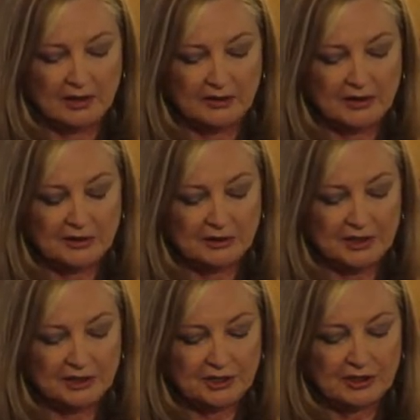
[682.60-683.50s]
The
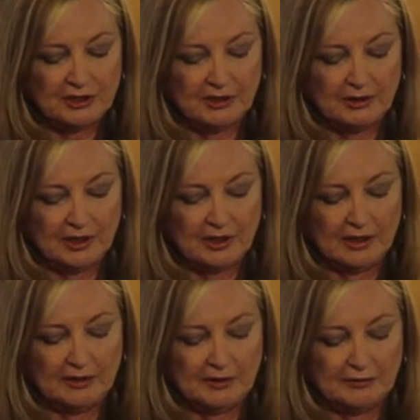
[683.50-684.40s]
Jewish
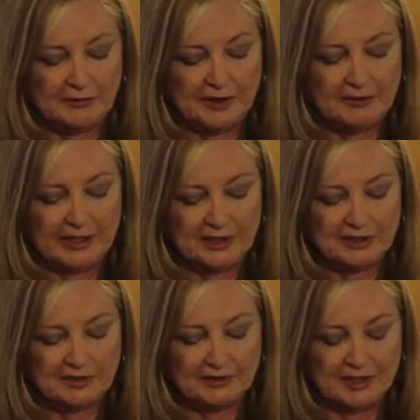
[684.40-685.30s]

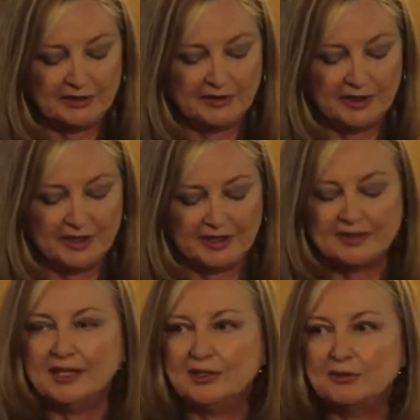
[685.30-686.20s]
Federation leader in the United
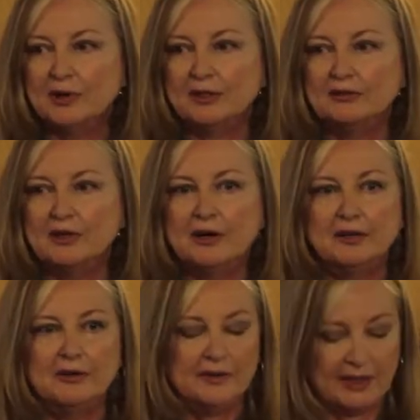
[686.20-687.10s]
States, Ronald
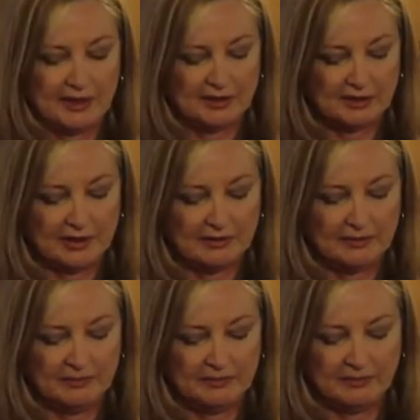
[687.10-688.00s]
Lauder, the heir to the
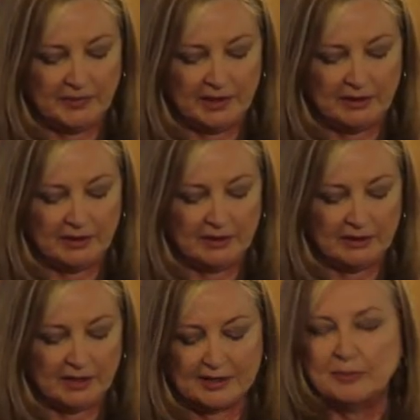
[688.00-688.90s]

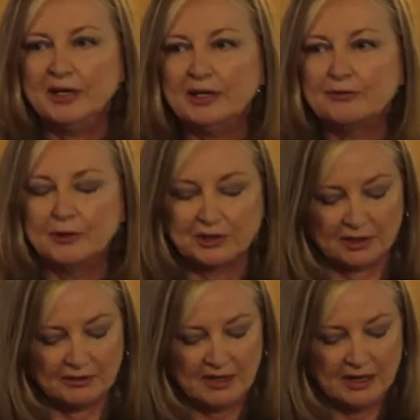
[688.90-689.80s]
cosmetic
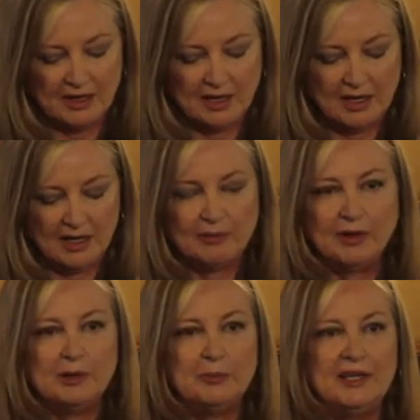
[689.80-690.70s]
fortune, he
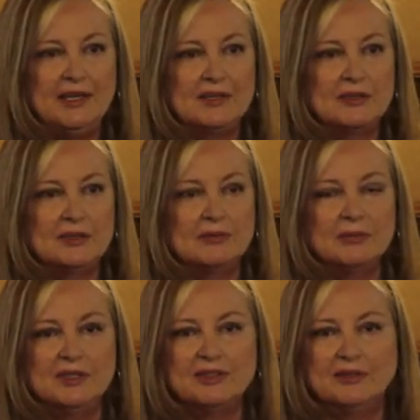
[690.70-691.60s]
wrote a piece
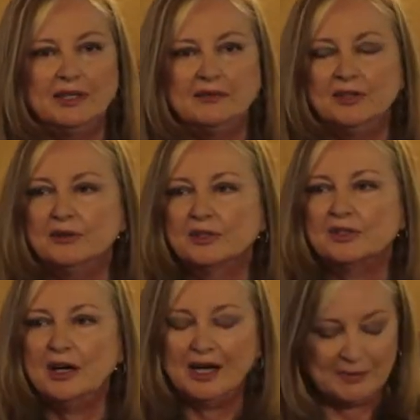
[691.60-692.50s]
recently in the New York
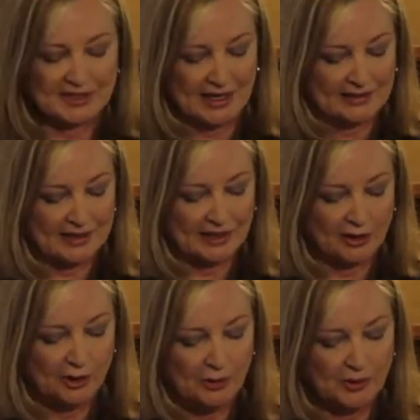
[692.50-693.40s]
Times asking
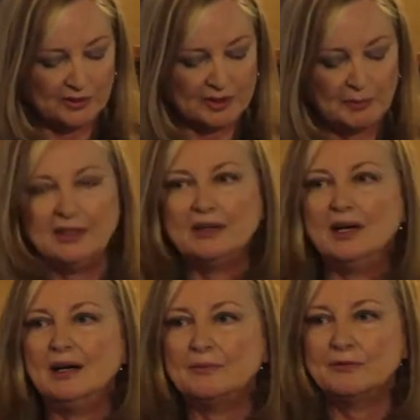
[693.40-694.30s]
who will speak
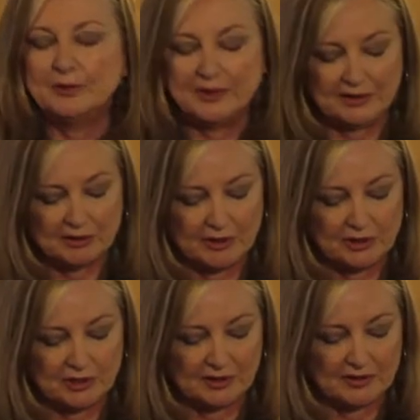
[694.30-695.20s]
up for these
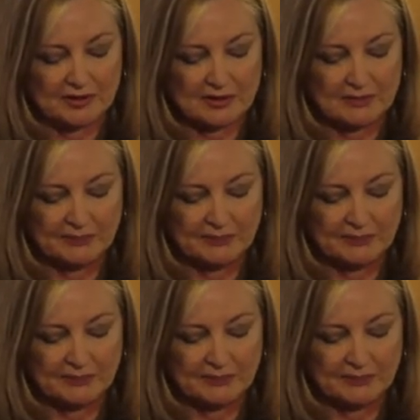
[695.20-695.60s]
Christians.